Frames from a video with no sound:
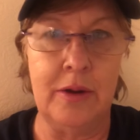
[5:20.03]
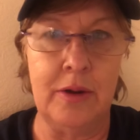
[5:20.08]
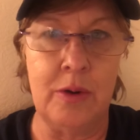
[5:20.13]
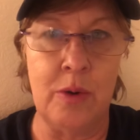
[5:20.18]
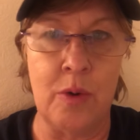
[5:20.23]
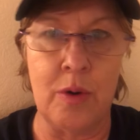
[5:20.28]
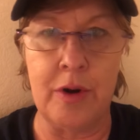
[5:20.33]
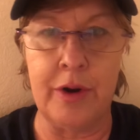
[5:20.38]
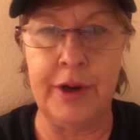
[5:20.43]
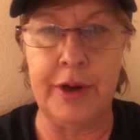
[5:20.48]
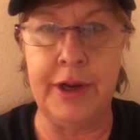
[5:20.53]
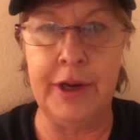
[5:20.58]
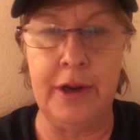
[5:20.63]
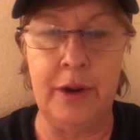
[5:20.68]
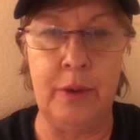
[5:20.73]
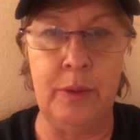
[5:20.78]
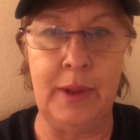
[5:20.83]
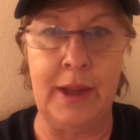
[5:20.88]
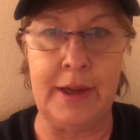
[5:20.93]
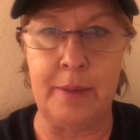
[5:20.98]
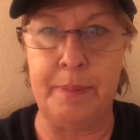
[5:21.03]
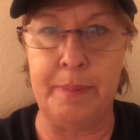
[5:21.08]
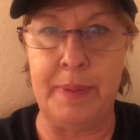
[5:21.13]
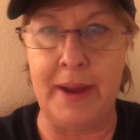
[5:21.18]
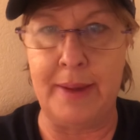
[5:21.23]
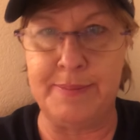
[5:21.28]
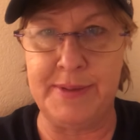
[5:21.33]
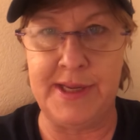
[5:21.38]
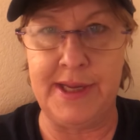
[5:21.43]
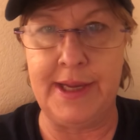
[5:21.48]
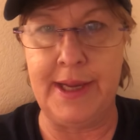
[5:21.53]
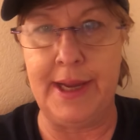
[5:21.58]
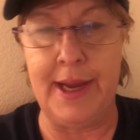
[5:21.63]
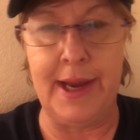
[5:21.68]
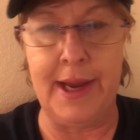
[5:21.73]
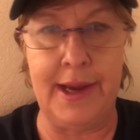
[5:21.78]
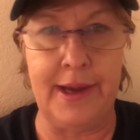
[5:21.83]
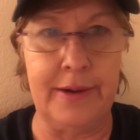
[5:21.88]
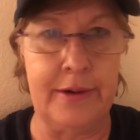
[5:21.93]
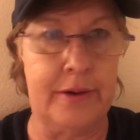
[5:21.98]
or, you know, like a Pepsi
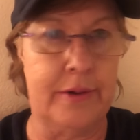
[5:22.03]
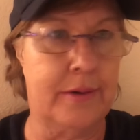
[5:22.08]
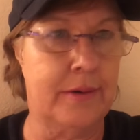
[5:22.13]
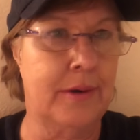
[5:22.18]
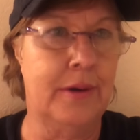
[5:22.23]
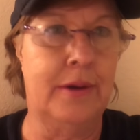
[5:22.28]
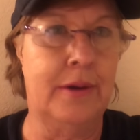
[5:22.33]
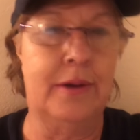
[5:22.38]
can or